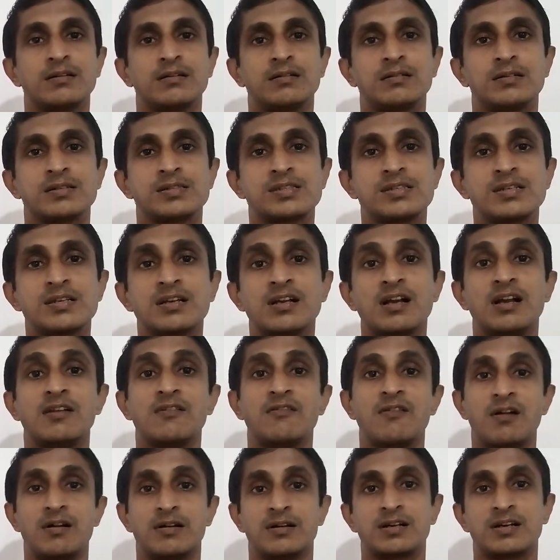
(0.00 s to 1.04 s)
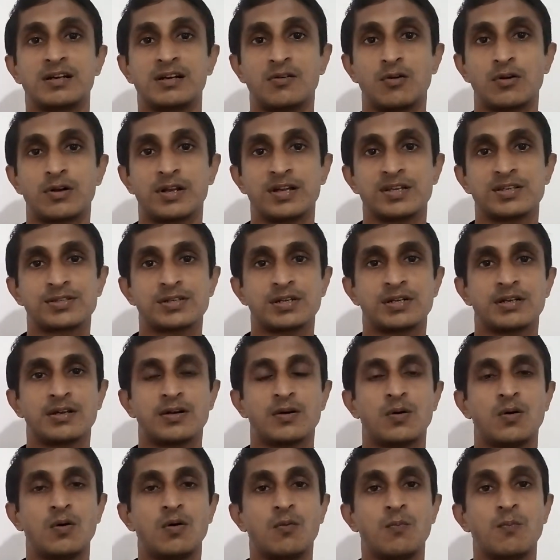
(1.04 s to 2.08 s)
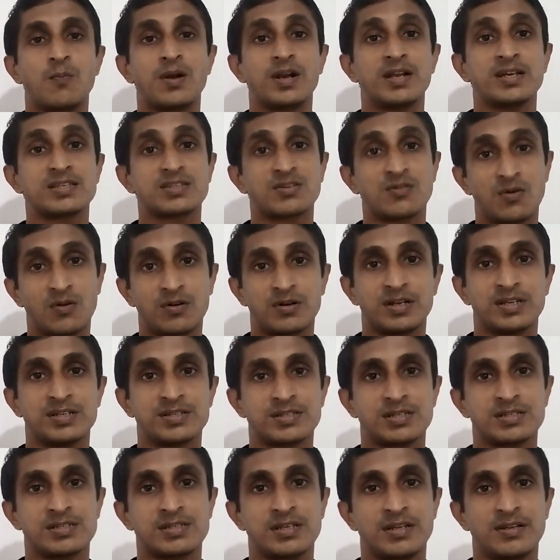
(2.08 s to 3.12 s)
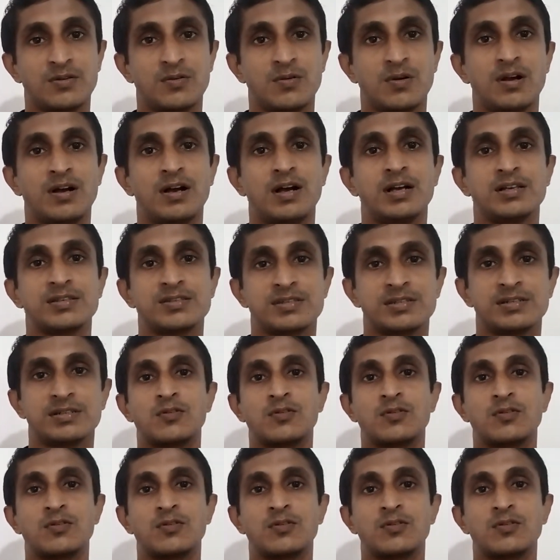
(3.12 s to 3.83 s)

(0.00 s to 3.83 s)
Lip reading: a single word quotation or phrase quotations in your answer.